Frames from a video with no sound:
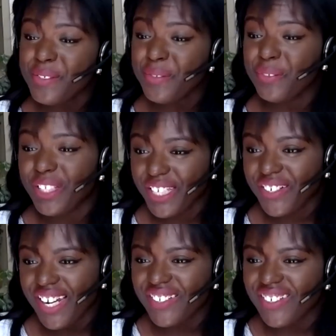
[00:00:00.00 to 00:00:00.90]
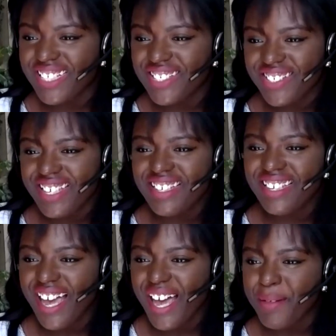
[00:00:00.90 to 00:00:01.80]
is a really great question.
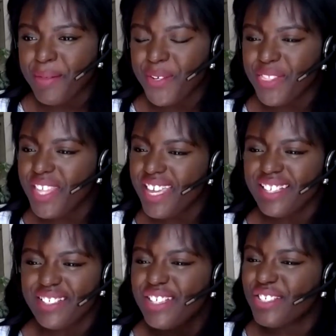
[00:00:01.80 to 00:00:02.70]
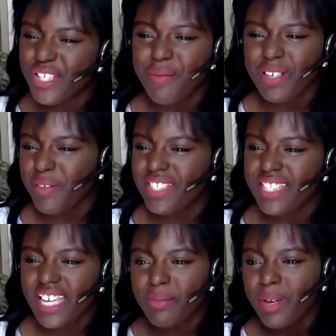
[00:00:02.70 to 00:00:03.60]
So I think initially when I was
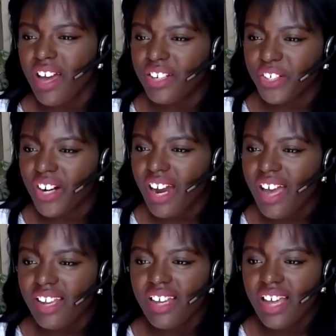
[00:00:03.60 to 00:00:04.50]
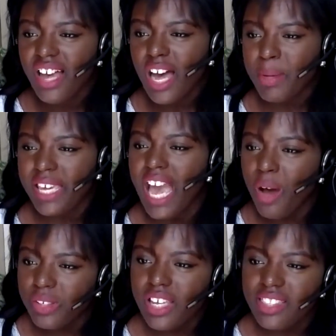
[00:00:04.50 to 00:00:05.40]
thinking of my undergrad,
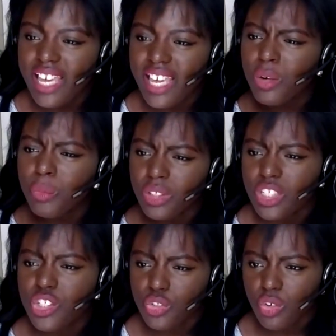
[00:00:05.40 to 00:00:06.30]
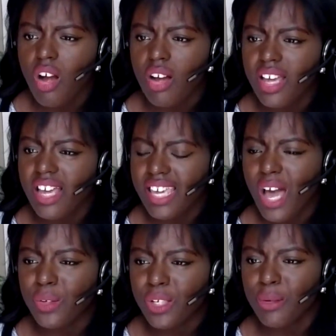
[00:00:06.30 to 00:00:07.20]
accounting, they had a really strong
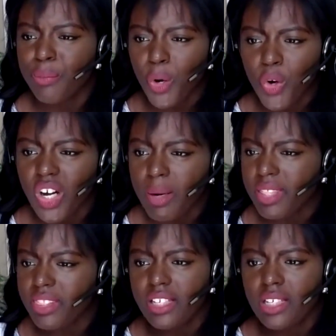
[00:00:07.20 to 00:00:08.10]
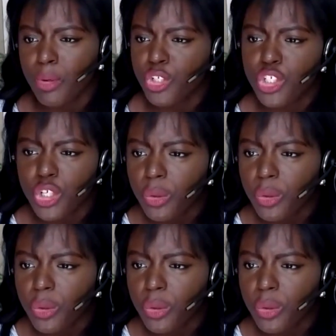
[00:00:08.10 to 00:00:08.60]
accounting program. I think number